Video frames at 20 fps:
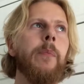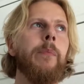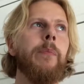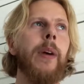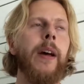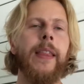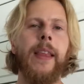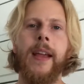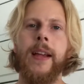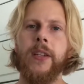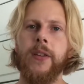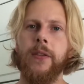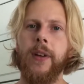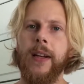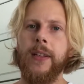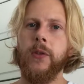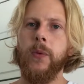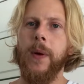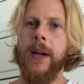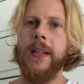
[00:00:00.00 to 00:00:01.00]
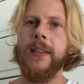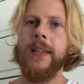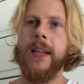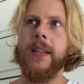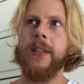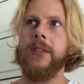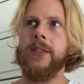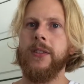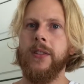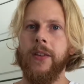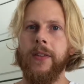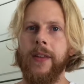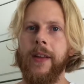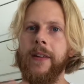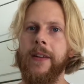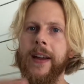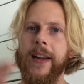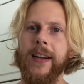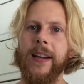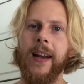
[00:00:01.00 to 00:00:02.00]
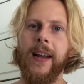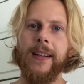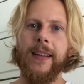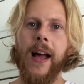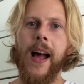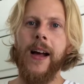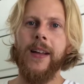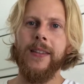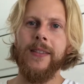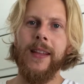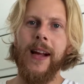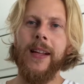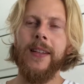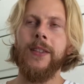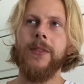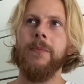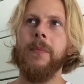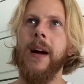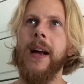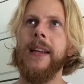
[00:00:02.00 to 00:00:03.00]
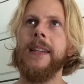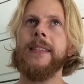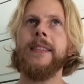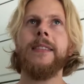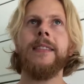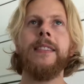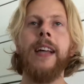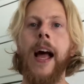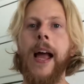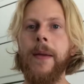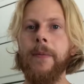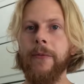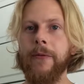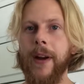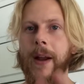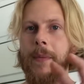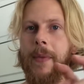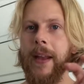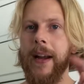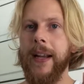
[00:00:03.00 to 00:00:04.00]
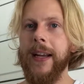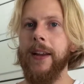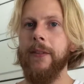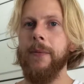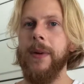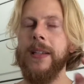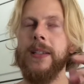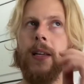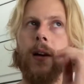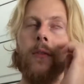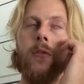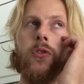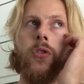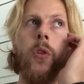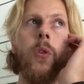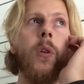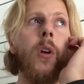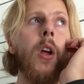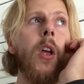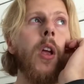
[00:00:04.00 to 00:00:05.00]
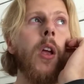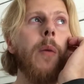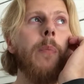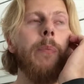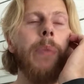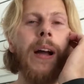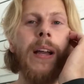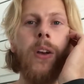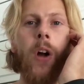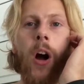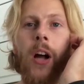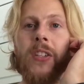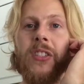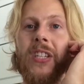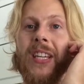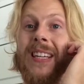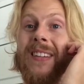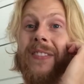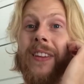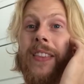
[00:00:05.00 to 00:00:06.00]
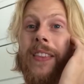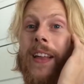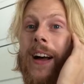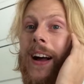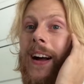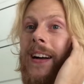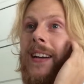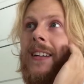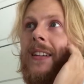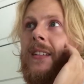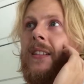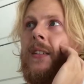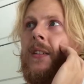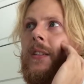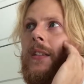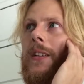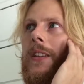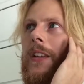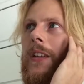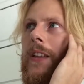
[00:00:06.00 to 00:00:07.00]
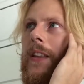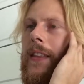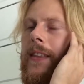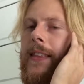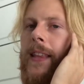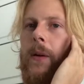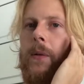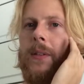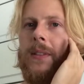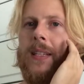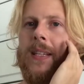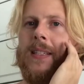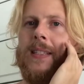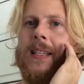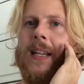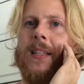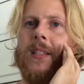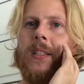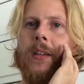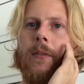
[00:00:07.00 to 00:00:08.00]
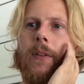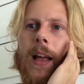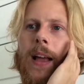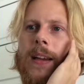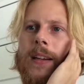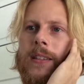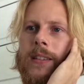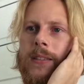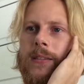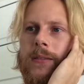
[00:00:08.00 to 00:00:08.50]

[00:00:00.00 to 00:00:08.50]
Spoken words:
by the age of like 26 to 30. Like that's my time frame that I give myself. So by not achieving that, there was this sense of like,